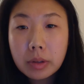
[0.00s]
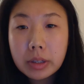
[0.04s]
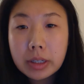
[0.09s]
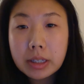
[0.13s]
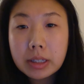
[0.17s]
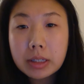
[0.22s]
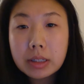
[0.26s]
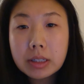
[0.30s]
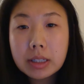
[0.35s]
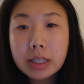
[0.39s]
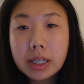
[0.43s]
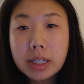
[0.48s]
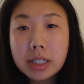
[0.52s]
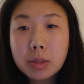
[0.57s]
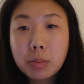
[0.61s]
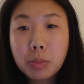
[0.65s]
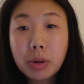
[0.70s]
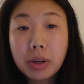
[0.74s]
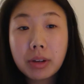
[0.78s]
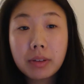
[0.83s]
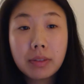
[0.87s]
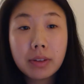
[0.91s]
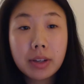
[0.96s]
it says
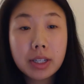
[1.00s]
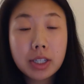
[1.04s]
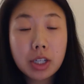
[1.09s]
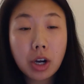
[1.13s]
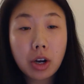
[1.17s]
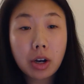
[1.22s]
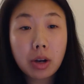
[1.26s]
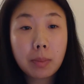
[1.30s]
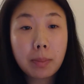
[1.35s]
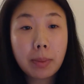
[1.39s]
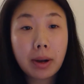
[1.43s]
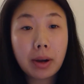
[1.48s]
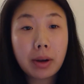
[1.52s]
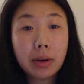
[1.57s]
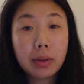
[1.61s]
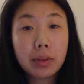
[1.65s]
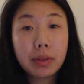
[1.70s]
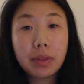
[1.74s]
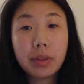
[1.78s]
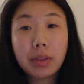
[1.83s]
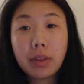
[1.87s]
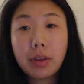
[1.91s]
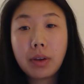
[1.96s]
briefly talk about
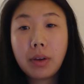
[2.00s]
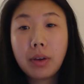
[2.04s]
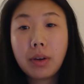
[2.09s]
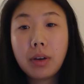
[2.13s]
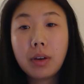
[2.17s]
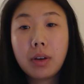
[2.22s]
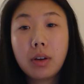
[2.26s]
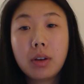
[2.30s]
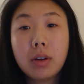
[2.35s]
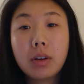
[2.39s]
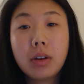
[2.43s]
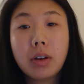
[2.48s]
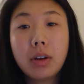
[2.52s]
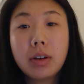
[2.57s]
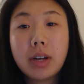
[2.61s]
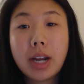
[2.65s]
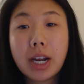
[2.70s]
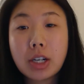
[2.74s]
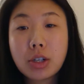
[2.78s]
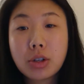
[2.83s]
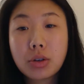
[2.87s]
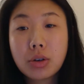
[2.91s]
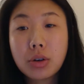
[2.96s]
the
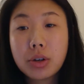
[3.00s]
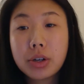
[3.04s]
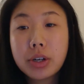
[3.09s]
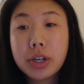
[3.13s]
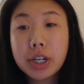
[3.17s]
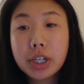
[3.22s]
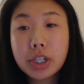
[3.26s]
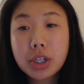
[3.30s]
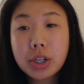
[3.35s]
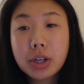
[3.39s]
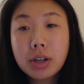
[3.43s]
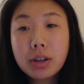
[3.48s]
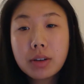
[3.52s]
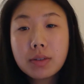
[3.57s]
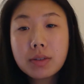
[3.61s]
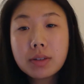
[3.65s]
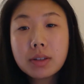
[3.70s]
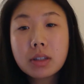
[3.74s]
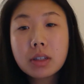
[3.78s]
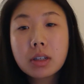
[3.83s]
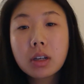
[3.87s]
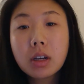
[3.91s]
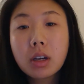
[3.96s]
national
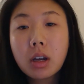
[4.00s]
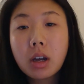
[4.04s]
initiatives.